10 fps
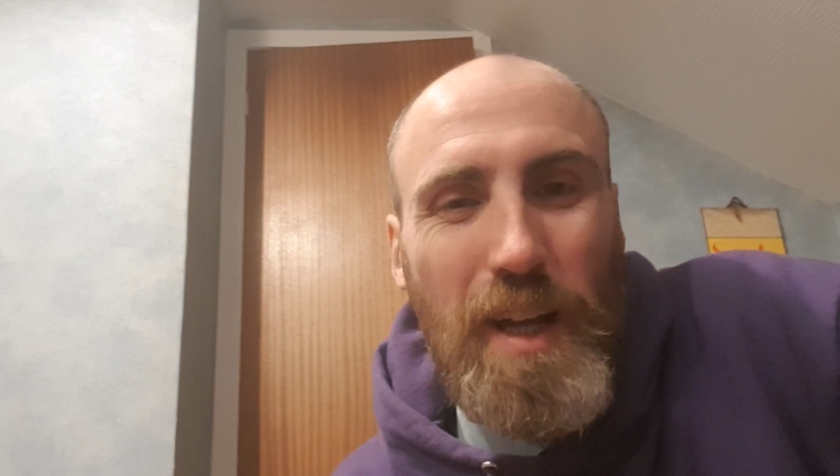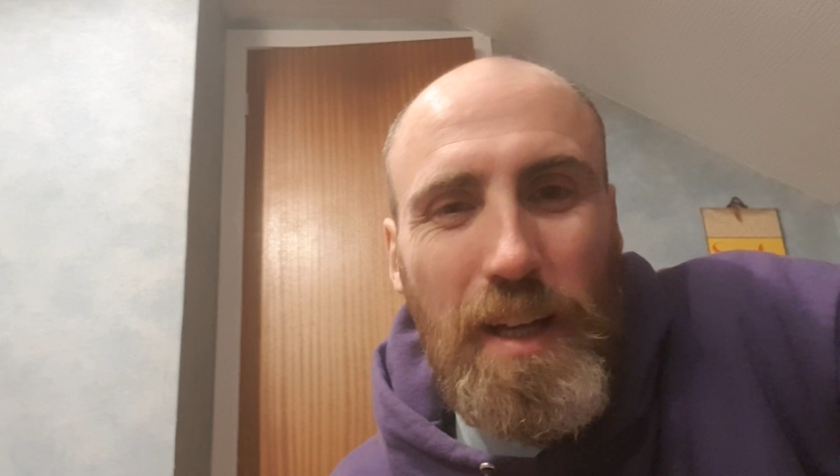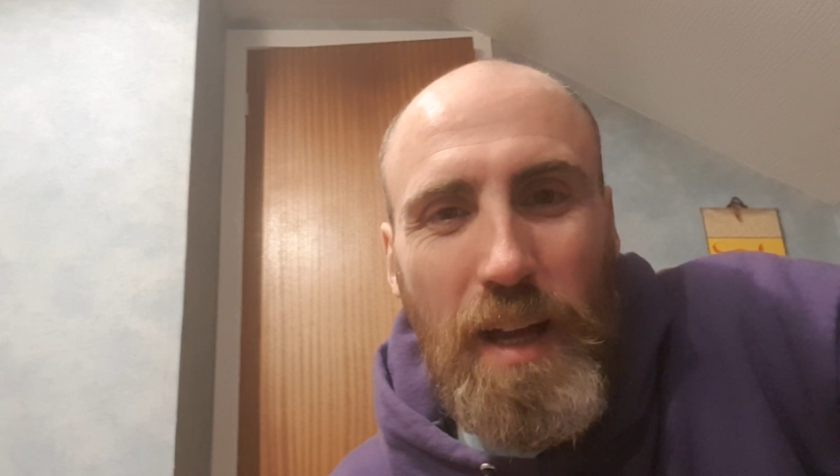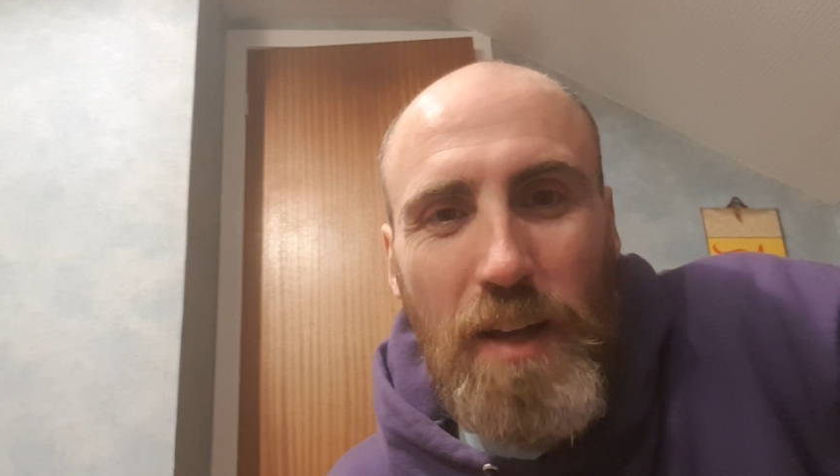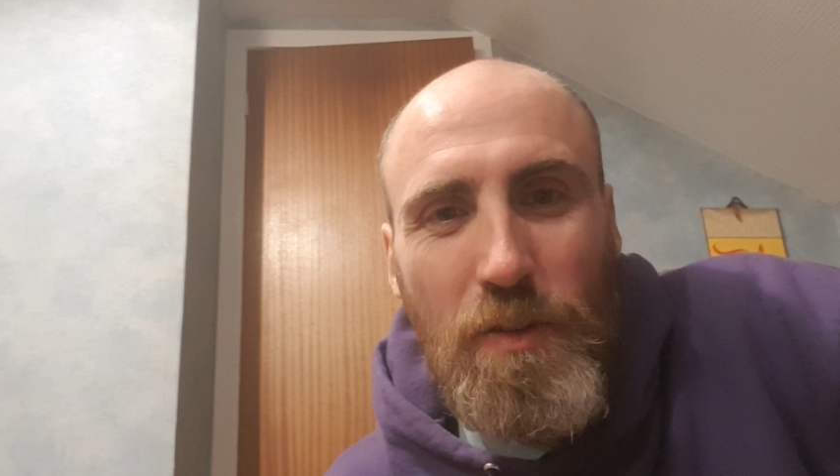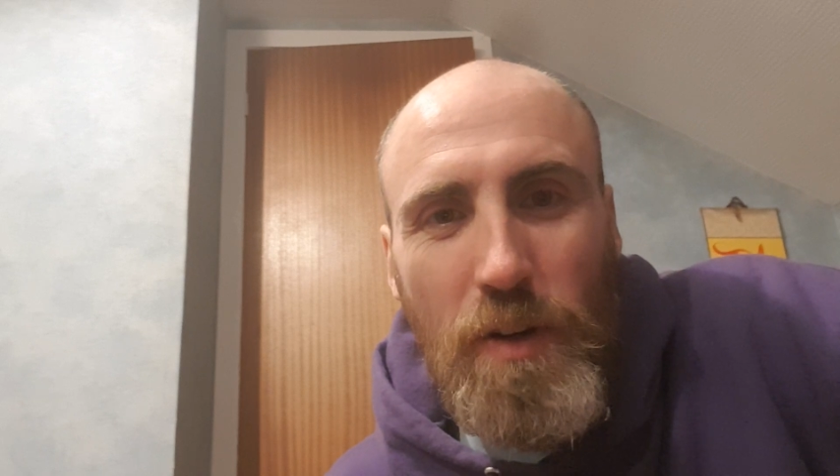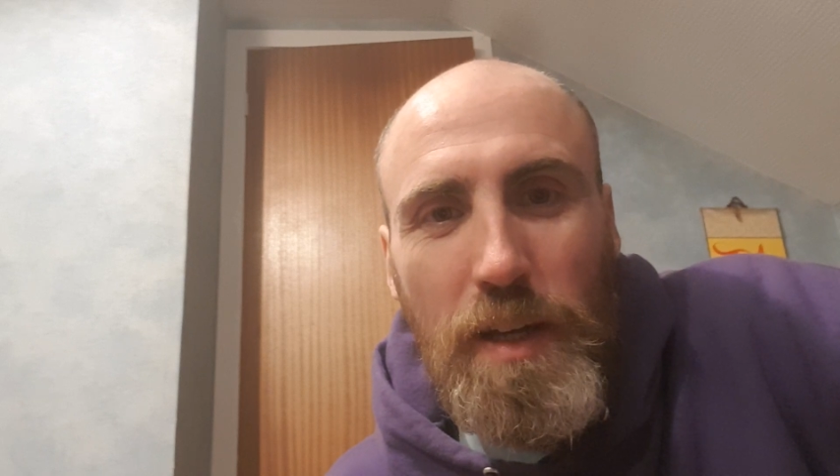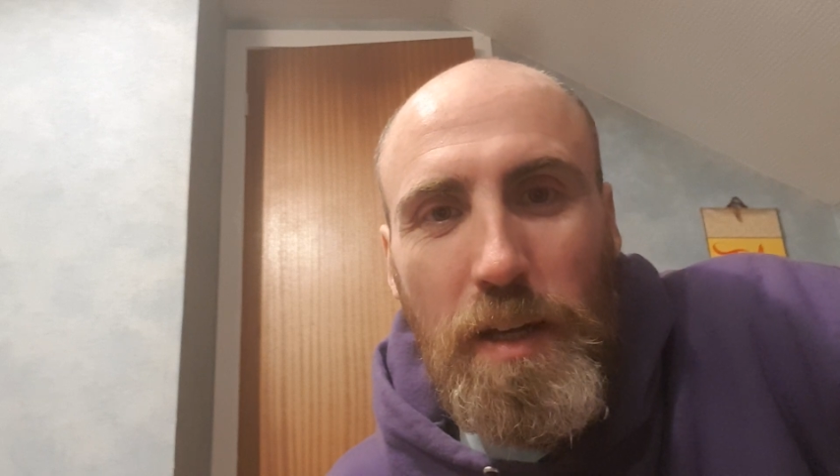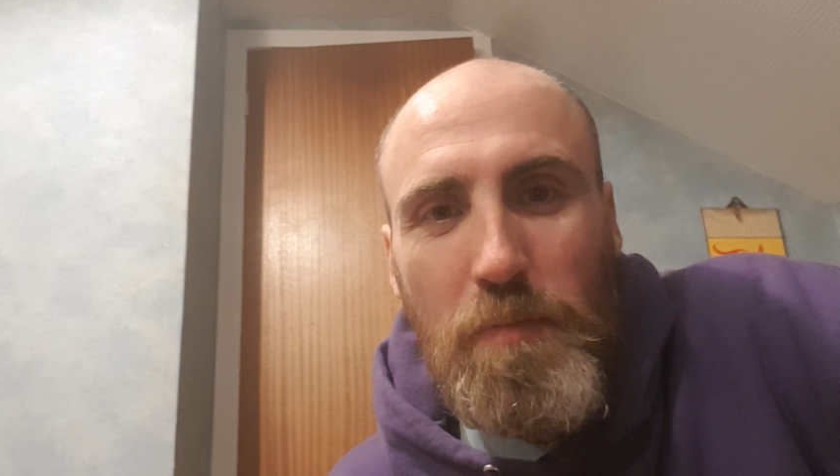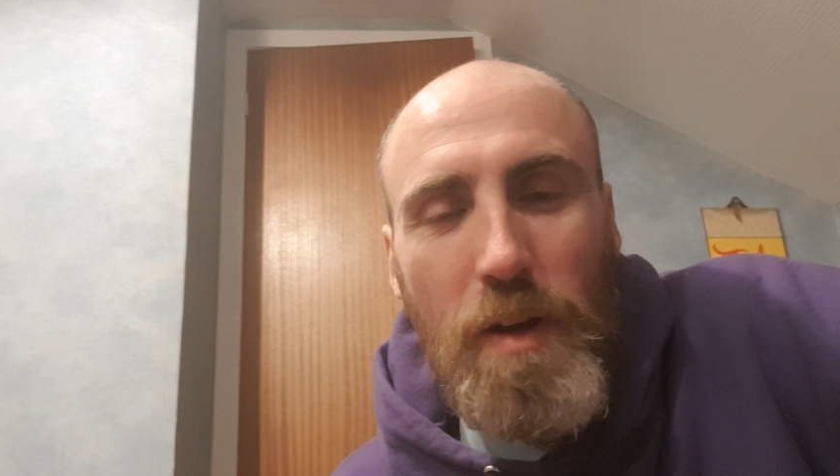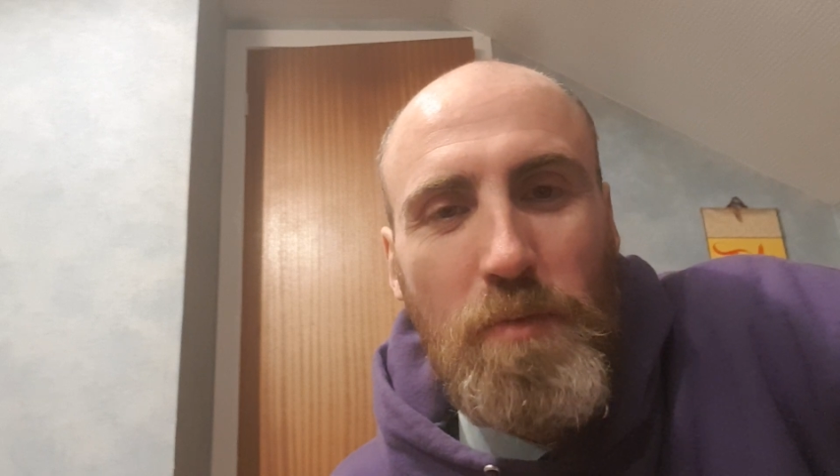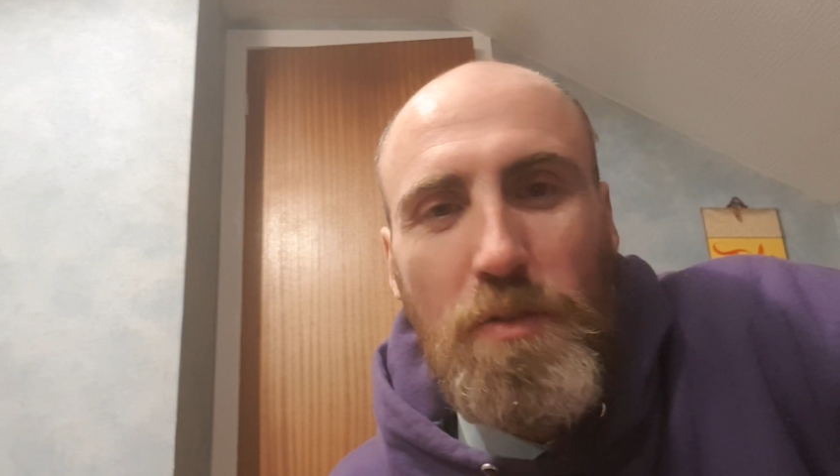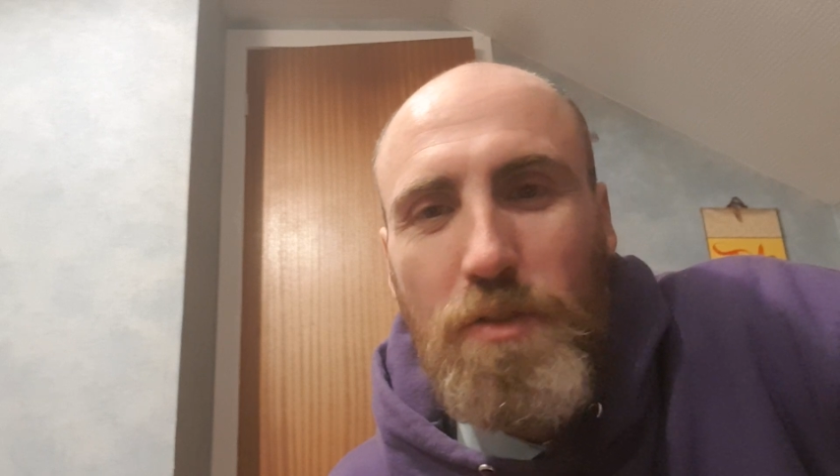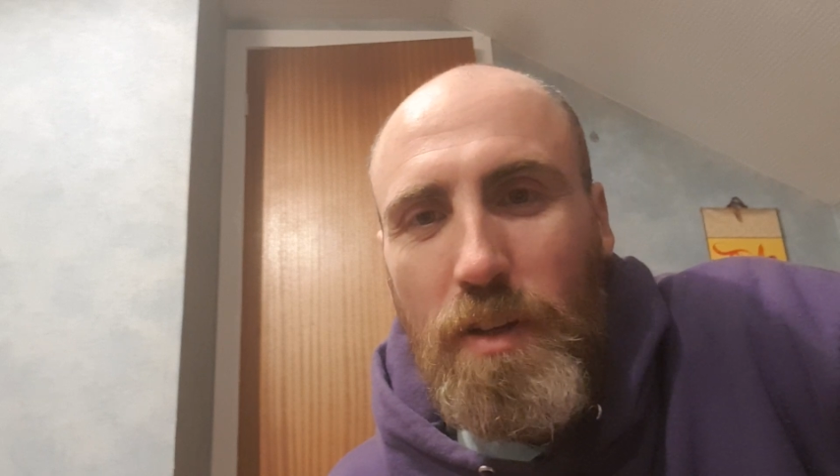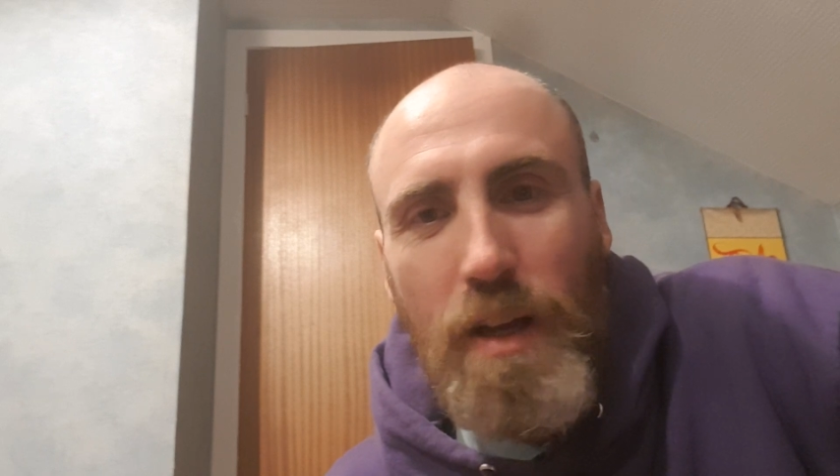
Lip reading: I know I am. I'm not.